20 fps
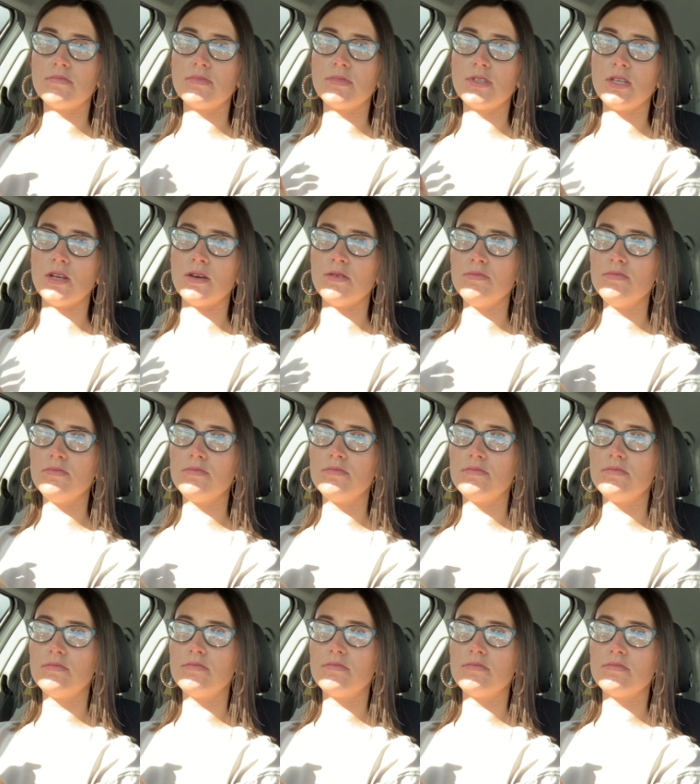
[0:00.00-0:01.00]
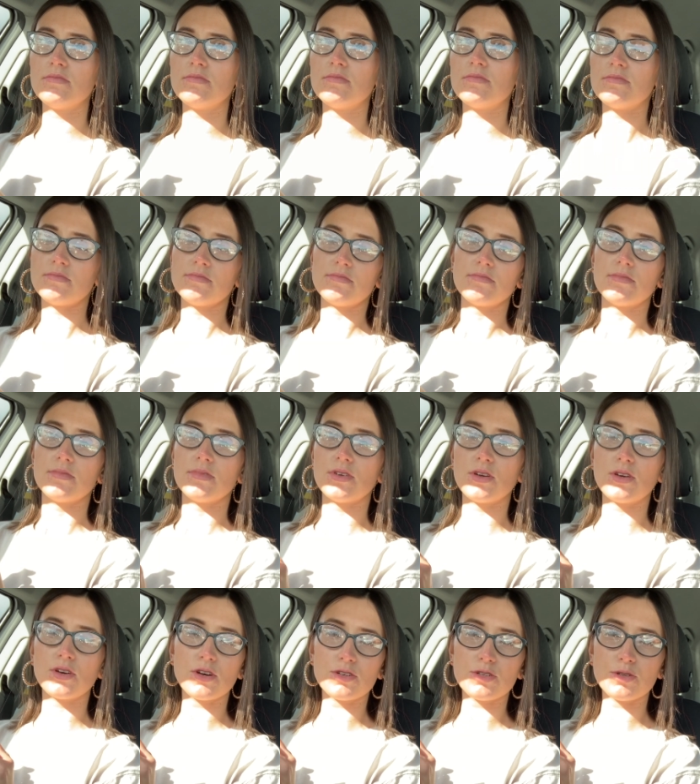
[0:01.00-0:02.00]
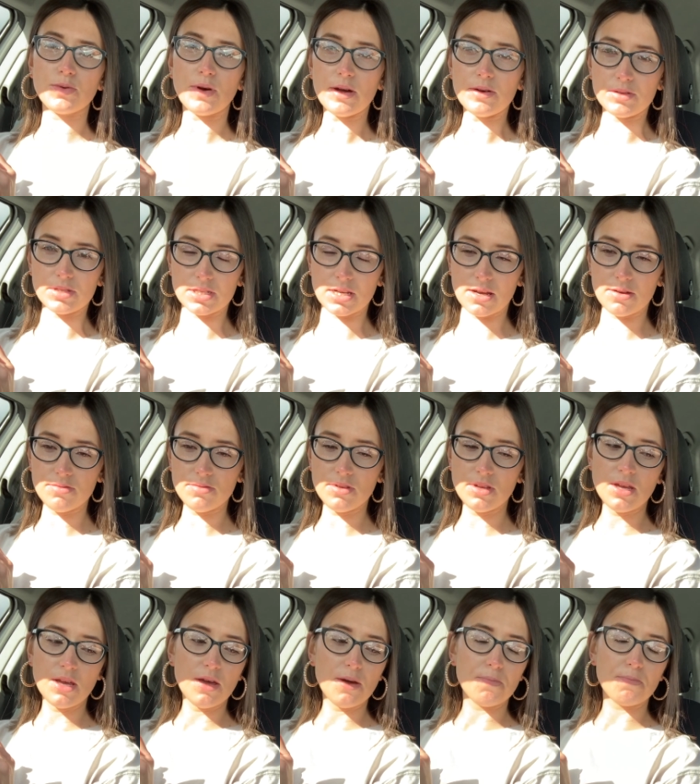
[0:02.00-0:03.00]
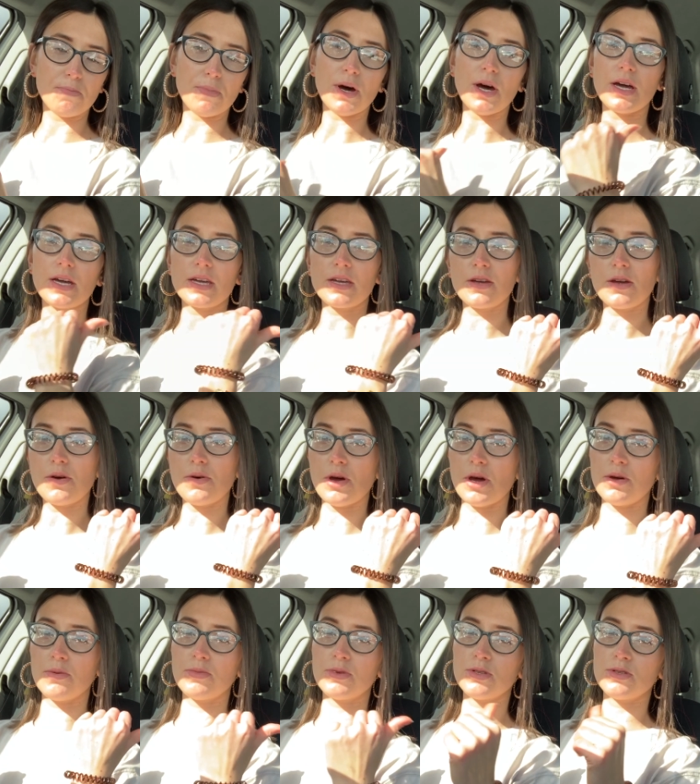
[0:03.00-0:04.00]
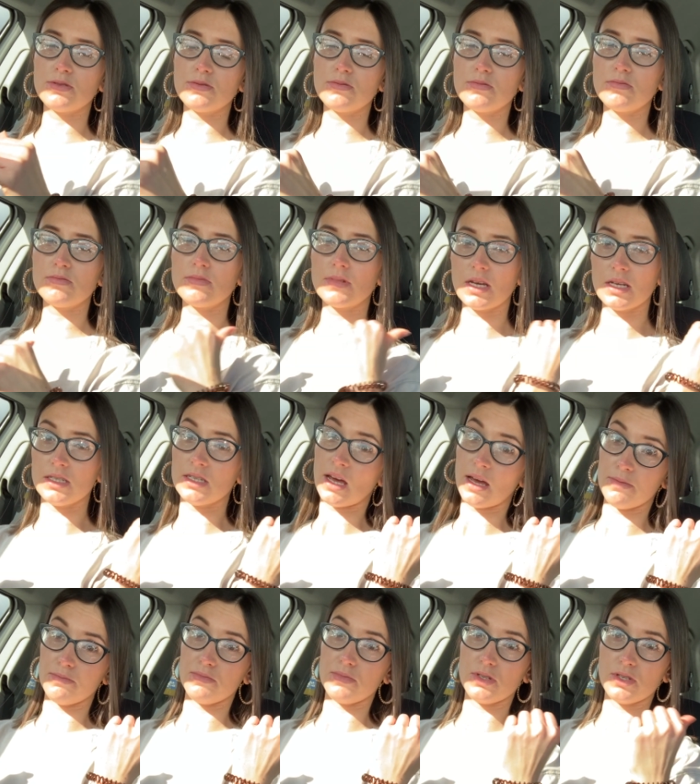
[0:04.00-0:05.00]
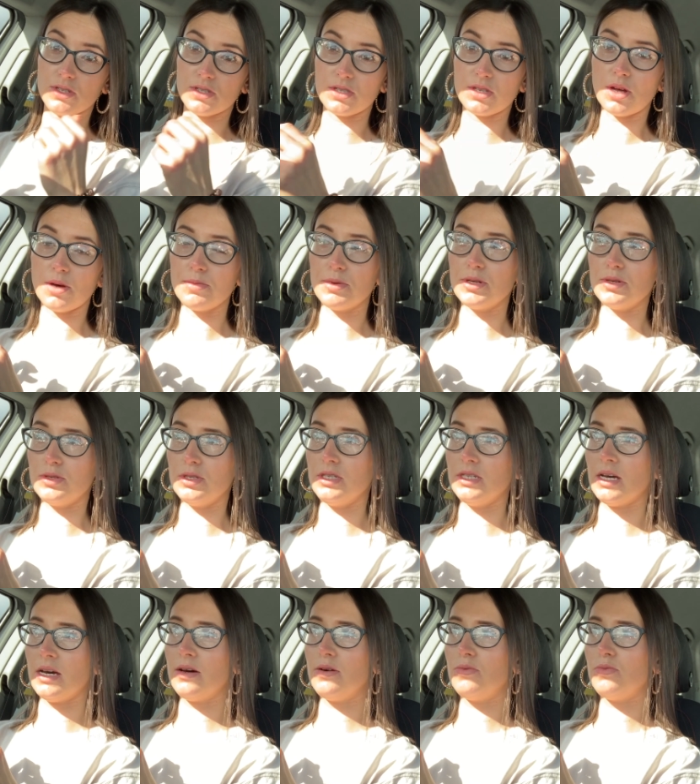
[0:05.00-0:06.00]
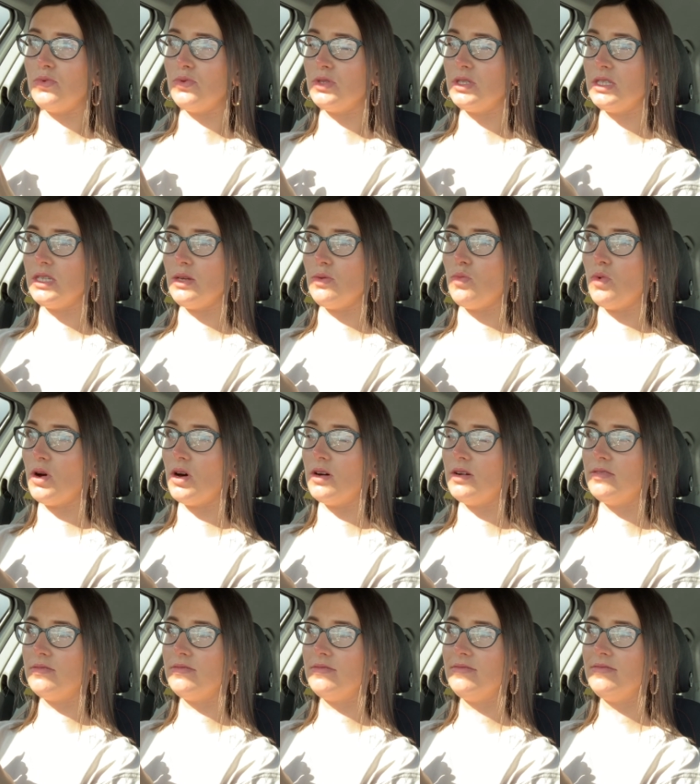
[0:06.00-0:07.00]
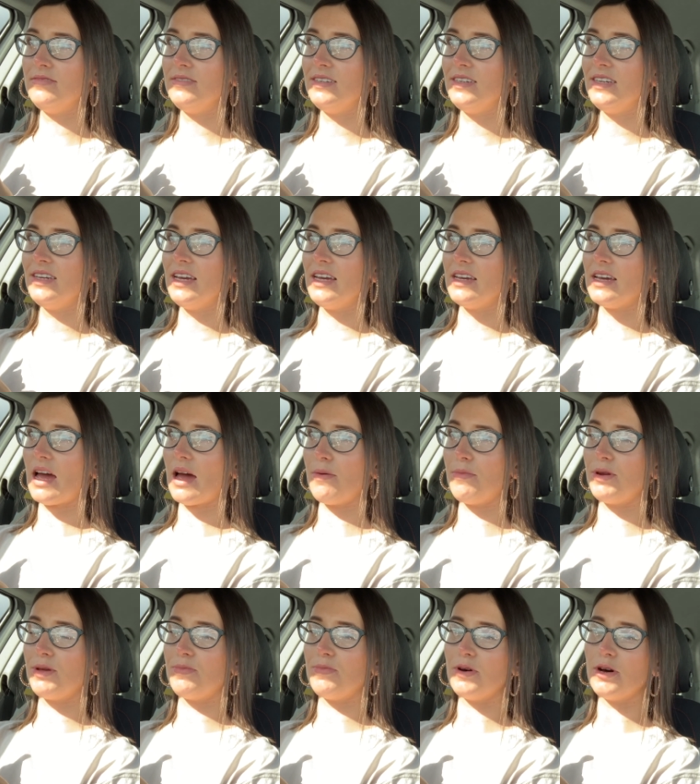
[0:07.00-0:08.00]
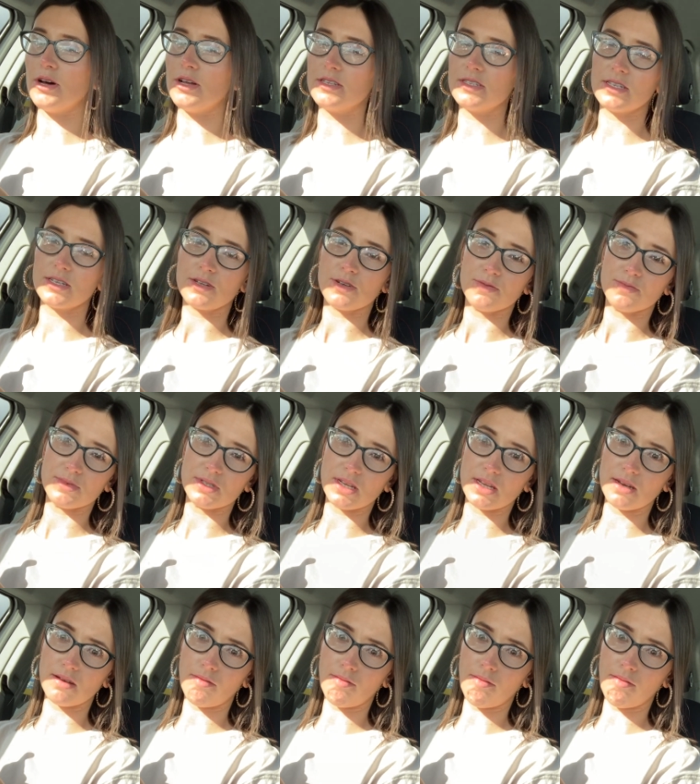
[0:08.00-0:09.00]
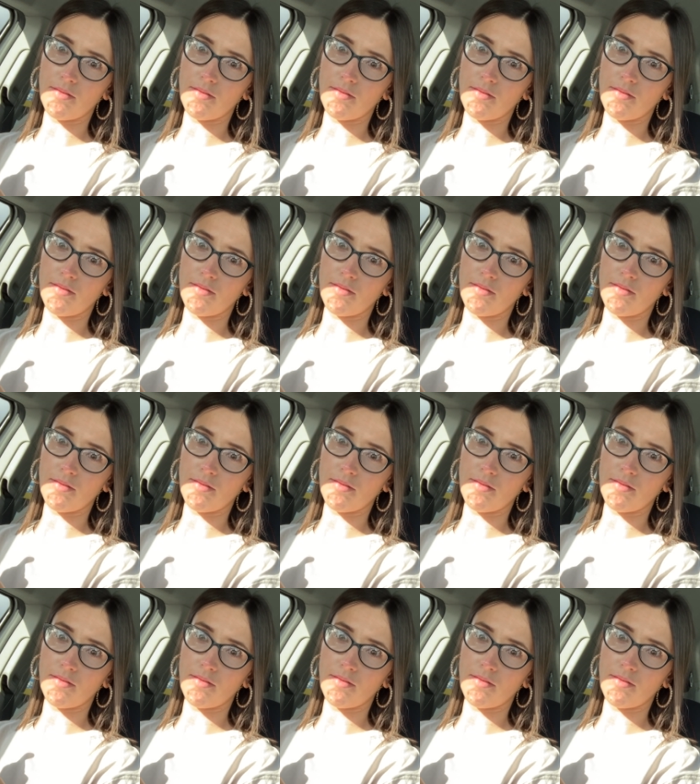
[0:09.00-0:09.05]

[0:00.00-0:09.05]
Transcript: you know, I got 2 hours now, but I can go home and attempt to start building that. We'll see what how many parts it comes in.